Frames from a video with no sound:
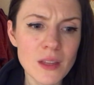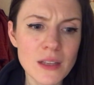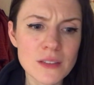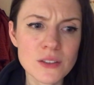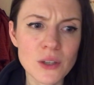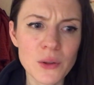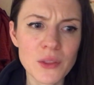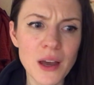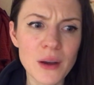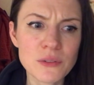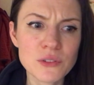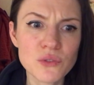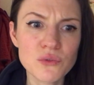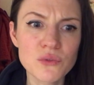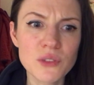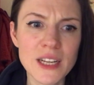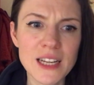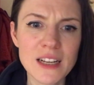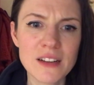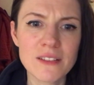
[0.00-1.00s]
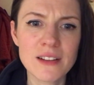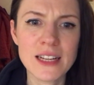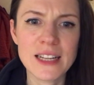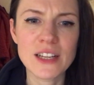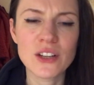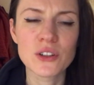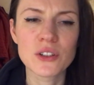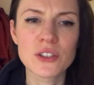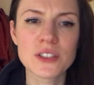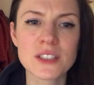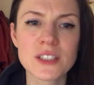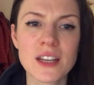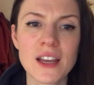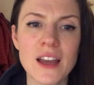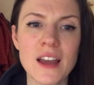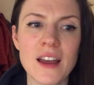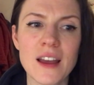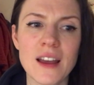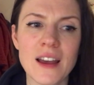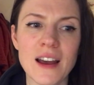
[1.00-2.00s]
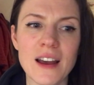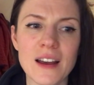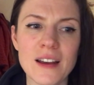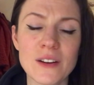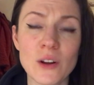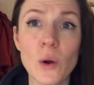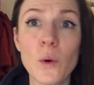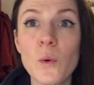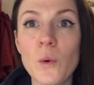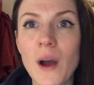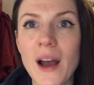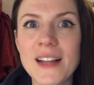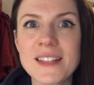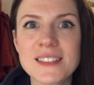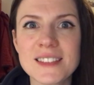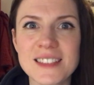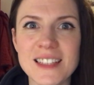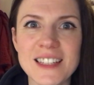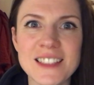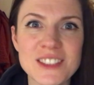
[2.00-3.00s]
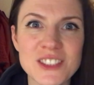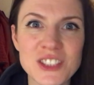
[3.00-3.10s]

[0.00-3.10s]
So that was really, really good. And oh, and a